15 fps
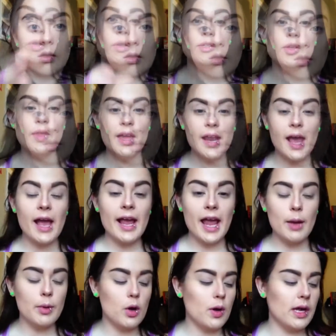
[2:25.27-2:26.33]
So then I
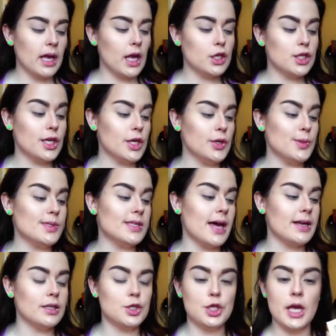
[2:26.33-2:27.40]
am going to use
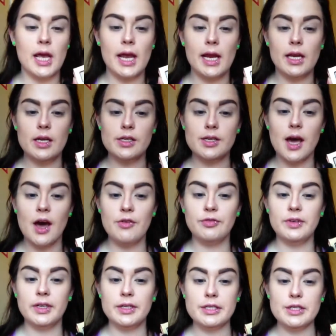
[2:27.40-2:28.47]
that shade
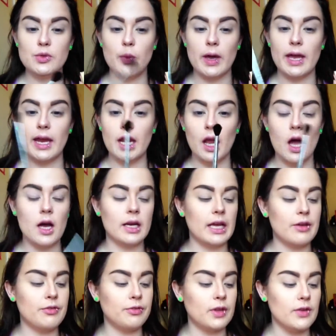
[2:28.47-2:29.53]
Tufted Suede on a
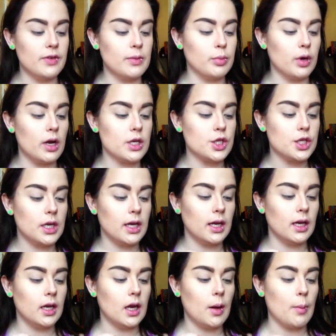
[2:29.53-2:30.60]
fluffy brush
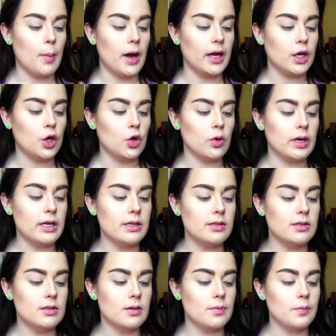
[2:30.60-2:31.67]
in my
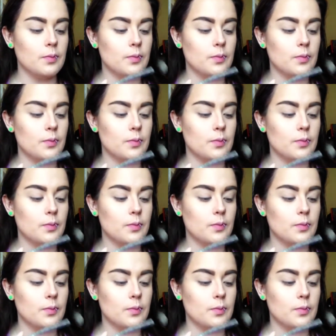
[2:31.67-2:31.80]
crease.